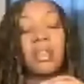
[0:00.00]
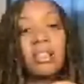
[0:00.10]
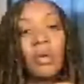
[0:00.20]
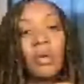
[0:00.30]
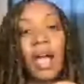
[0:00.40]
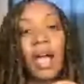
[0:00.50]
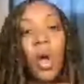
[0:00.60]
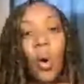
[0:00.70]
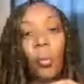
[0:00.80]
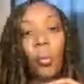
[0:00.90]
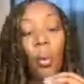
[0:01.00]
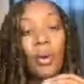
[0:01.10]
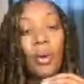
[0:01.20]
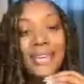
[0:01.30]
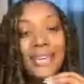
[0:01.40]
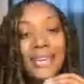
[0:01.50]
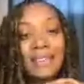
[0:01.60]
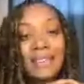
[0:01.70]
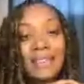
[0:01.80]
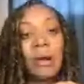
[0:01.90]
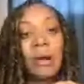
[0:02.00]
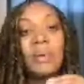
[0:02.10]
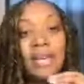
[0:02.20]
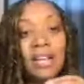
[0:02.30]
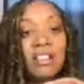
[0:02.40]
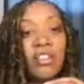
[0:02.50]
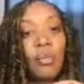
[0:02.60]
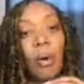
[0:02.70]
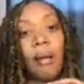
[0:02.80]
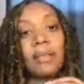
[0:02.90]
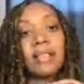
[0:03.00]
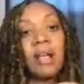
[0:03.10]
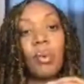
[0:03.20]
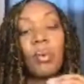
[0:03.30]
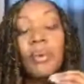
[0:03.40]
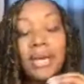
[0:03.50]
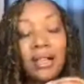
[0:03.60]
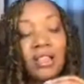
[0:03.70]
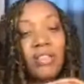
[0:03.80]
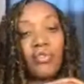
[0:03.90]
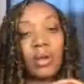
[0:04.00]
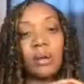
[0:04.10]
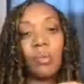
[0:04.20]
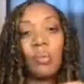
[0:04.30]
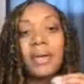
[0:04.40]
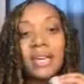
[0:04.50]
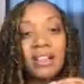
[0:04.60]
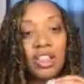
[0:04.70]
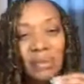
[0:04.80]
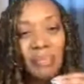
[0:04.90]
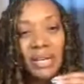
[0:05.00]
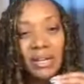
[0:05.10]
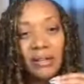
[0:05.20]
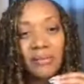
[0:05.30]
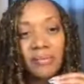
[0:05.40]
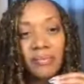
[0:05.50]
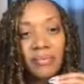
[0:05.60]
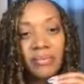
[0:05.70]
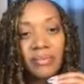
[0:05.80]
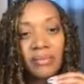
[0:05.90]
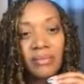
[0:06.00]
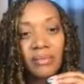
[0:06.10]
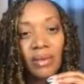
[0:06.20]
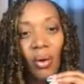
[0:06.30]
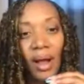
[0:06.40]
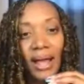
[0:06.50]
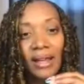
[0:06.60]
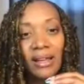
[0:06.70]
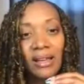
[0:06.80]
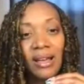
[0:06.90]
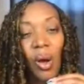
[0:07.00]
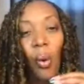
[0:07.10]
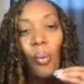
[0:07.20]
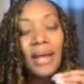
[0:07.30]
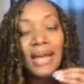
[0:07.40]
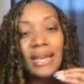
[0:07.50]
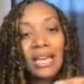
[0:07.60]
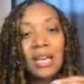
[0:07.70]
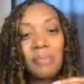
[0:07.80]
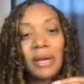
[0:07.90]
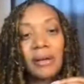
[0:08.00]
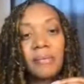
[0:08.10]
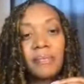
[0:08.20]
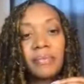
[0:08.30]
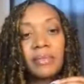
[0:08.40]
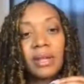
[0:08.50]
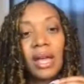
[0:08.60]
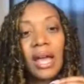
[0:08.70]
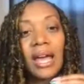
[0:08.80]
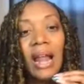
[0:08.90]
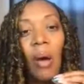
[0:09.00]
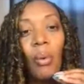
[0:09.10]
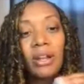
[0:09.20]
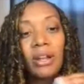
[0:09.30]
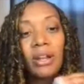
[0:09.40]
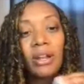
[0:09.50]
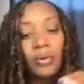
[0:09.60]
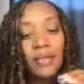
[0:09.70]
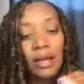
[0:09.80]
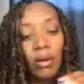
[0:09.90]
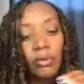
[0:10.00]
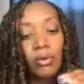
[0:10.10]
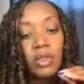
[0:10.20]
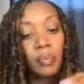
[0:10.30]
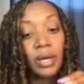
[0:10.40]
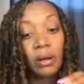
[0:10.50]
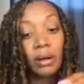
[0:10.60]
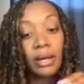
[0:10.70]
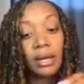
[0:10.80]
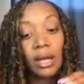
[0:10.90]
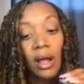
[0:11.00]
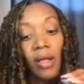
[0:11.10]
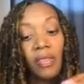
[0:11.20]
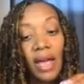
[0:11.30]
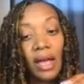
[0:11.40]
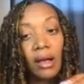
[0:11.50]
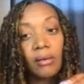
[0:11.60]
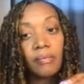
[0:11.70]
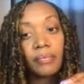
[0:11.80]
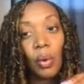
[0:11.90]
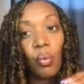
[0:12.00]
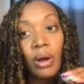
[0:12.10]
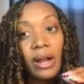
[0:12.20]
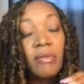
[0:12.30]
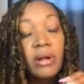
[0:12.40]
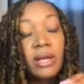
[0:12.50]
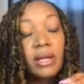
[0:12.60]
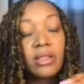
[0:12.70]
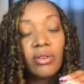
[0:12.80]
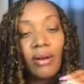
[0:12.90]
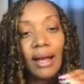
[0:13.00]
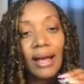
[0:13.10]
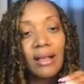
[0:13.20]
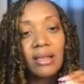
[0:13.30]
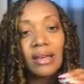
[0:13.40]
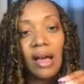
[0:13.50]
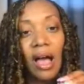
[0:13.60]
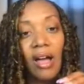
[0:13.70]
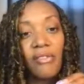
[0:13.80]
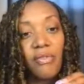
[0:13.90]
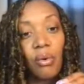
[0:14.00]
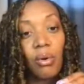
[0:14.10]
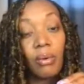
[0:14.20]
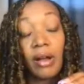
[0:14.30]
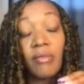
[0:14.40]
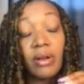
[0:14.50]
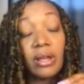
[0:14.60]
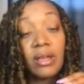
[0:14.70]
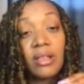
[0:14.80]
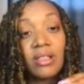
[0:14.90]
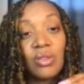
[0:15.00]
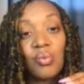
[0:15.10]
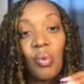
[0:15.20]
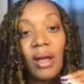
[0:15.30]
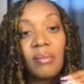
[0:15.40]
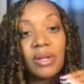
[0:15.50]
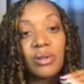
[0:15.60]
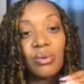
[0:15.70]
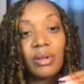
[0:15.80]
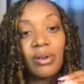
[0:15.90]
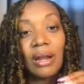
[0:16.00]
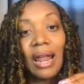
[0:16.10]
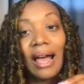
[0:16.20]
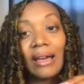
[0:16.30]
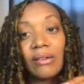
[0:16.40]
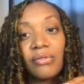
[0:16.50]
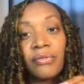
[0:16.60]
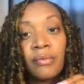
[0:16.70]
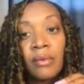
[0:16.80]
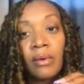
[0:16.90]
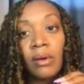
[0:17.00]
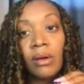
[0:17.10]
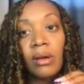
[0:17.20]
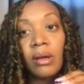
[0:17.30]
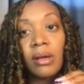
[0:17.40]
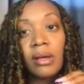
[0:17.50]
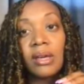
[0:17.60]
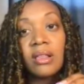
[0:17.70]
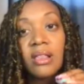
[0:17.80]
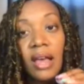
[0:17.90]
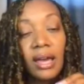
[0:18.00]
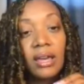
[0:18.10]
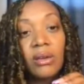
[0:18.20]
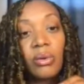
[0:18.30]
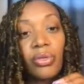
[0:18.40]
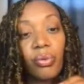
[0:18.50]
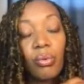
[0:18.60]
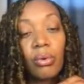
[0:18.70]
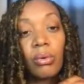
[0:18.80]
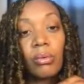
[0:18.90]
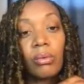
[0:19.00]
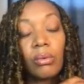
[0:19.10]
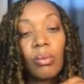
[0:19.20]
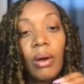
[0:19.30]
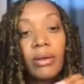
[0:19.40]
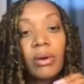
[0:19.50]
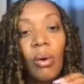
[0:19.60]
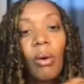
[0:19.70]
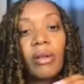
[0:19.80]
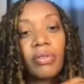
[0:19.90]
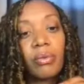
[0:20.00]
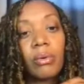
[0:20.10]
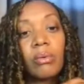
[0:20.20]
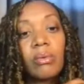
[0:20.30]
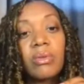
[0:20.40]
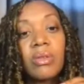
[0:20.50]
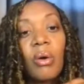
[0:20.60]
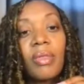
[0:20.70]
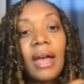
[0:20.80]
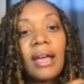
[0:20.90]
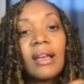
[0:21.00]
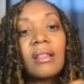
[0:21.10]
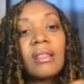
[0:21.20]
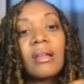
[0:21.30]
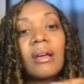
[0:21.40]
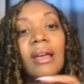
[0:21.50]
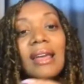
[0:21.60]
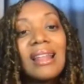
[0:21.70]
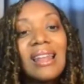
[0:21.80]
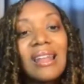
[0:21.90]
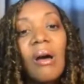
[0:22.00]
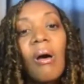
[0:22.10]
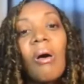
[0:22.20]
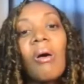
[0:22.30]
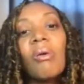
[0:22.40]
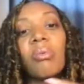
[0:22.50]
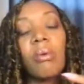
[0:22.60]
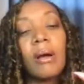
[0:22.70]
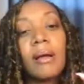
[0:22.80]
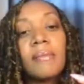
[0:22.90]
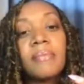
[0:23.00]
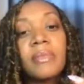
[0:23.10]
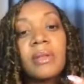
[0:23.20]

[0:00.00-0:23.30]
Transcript: when we get there, when we get to the promised land, when we get to the dream, when we get to the book, we can keep it. Okay? We can keep it. And I want to just put that on your spirit, that whatever it is you're asking God for, whatever it is you want him to do in your life, he's taking you through what you're going through so that in the long run,